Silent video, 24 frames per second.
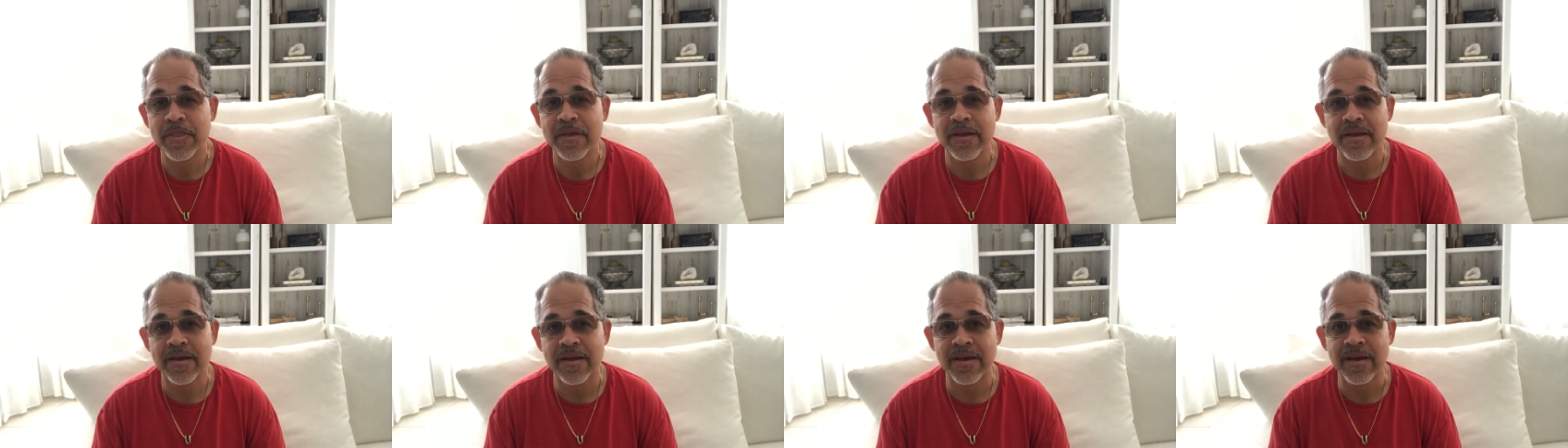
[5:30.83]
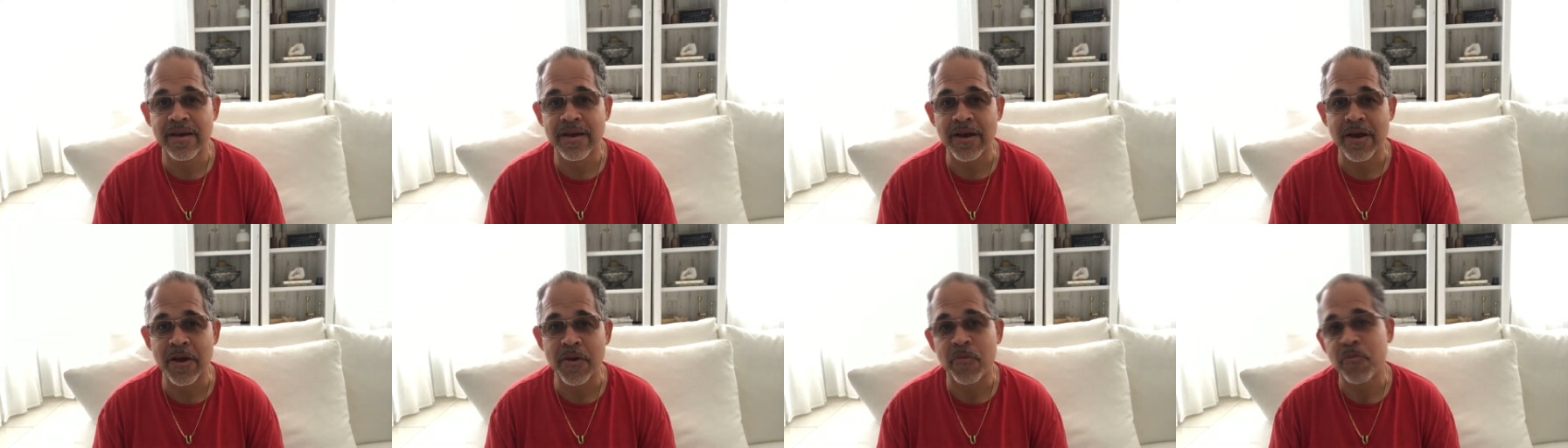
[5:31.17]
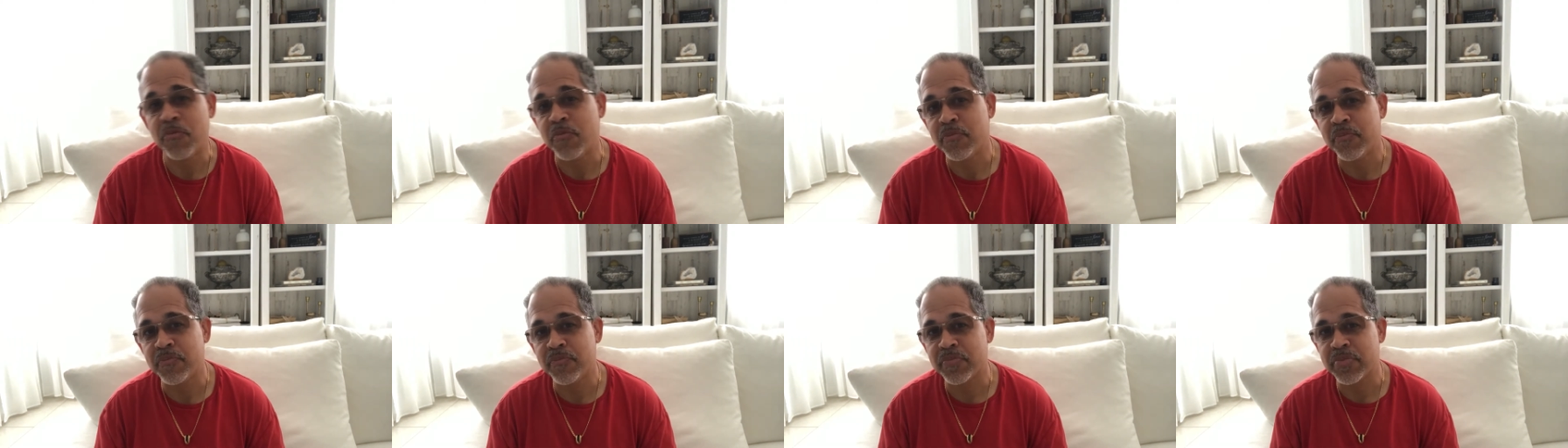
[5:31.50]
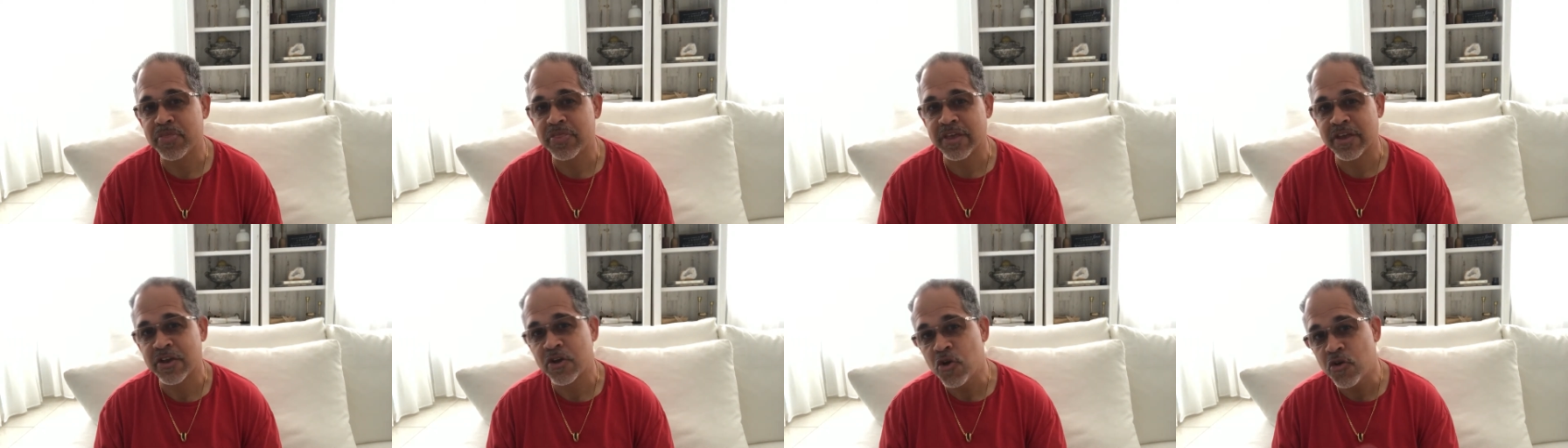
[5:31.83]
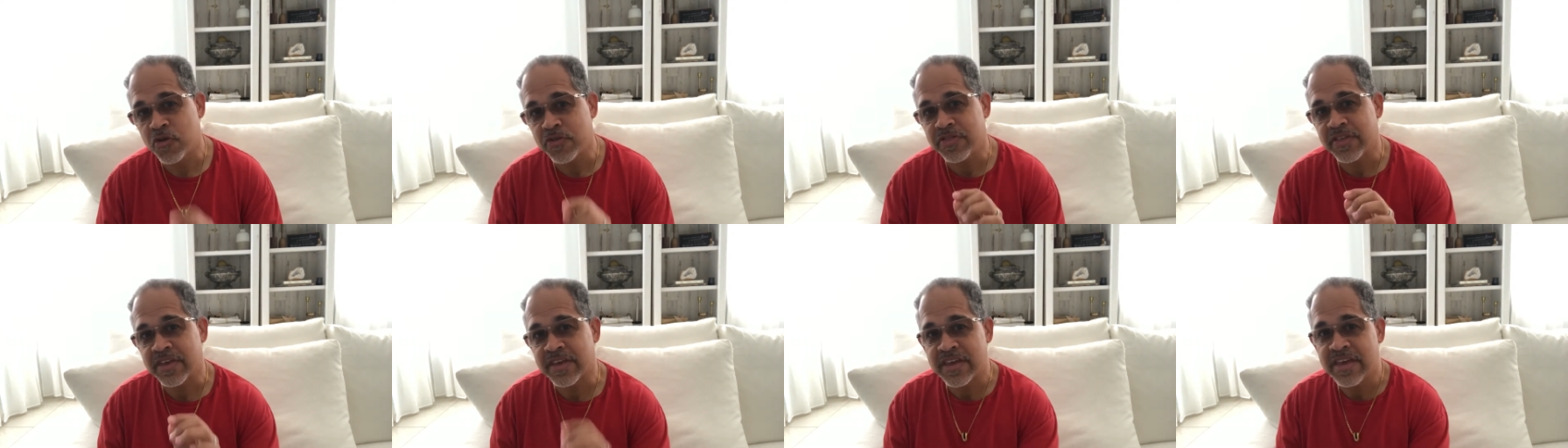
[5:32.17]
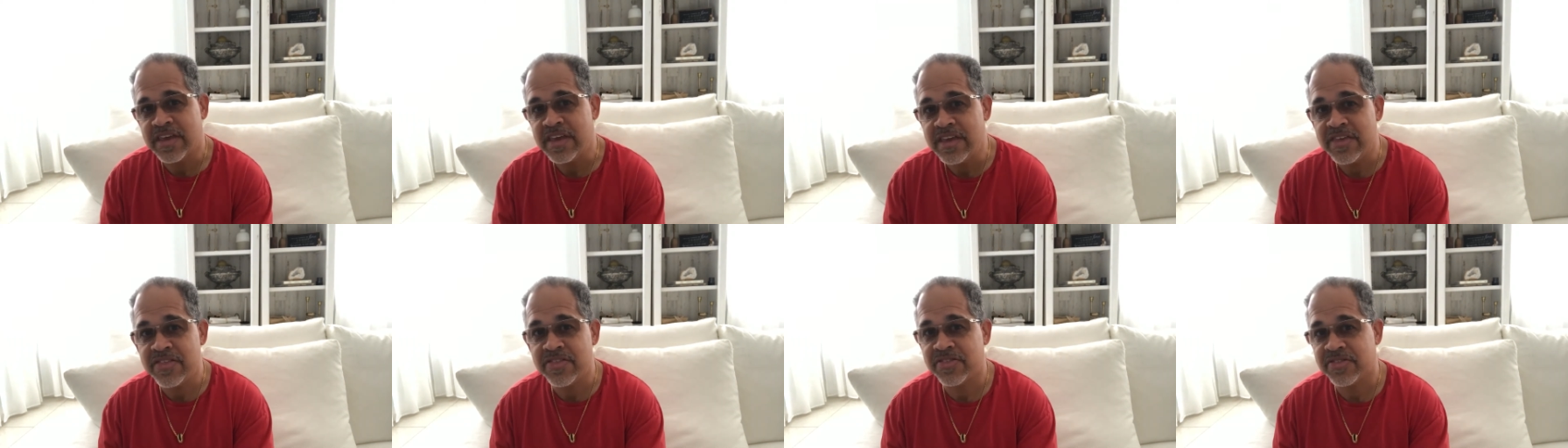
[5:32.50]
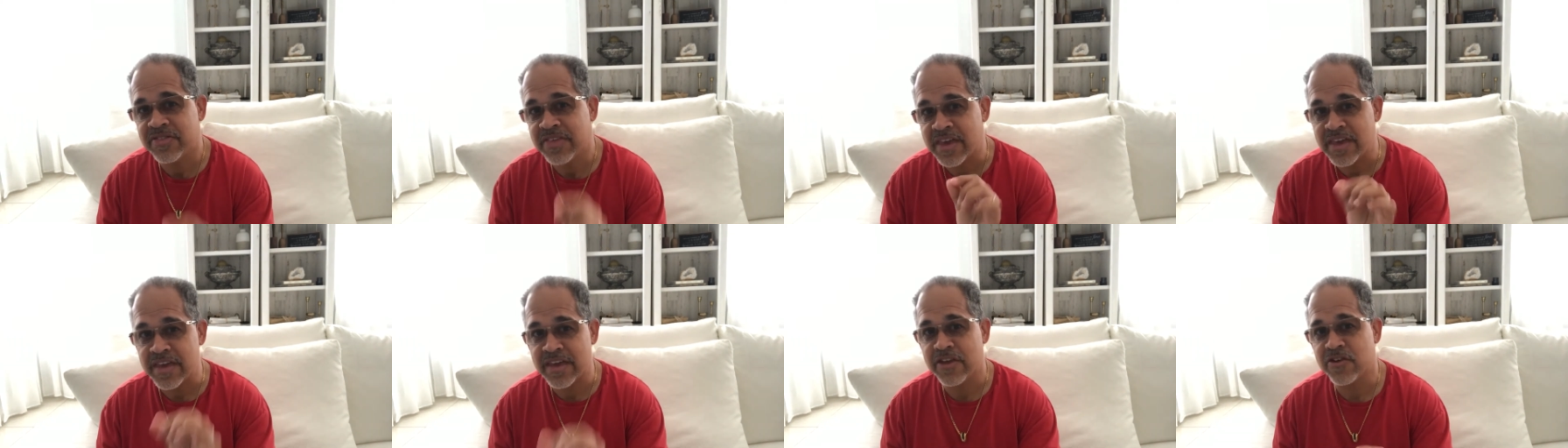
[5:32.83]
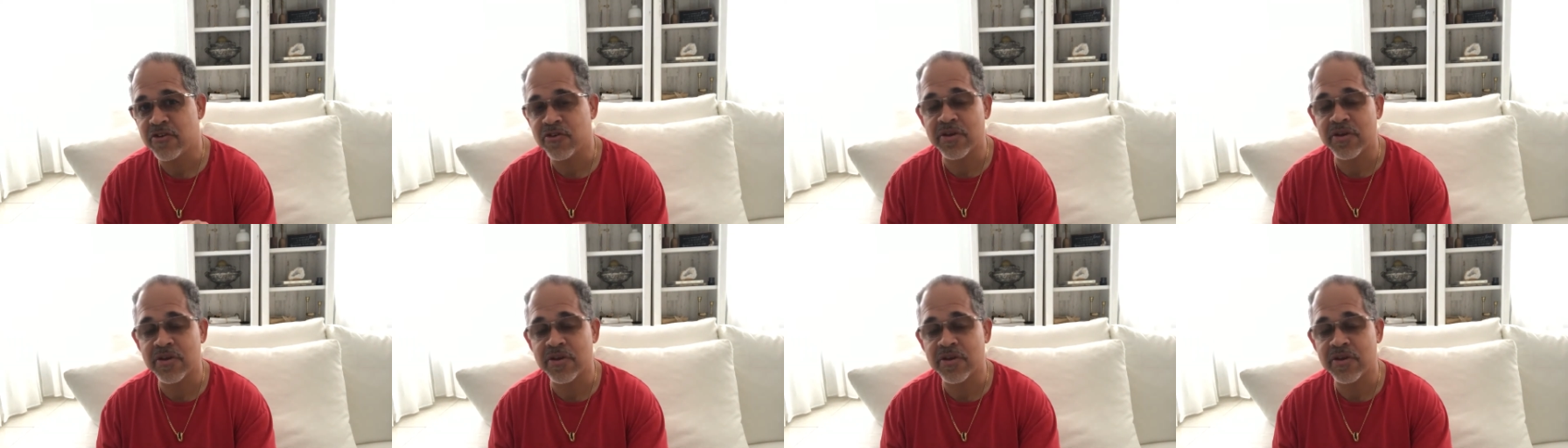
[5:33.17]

The key thing here,